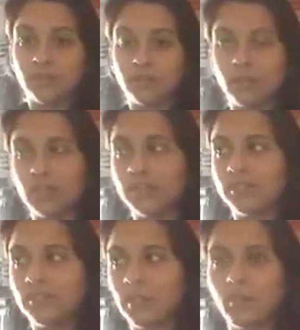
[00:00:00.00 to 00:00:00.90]

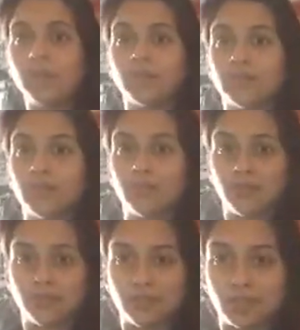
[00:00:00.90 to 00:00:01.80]
because my mom was a good
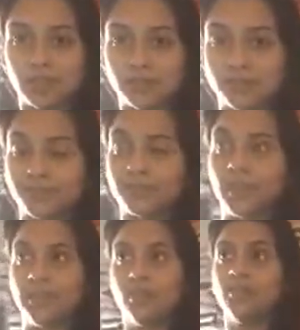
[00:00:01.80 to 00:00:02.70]
person.
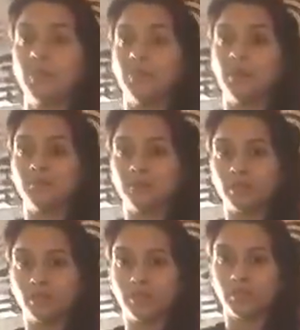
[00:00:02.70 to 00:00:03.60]
I saw my mom was a
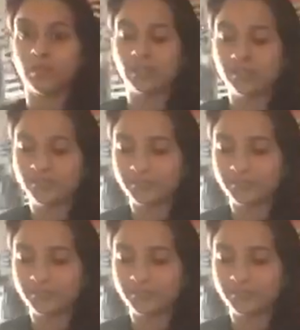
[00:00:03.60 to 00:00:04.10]
good person.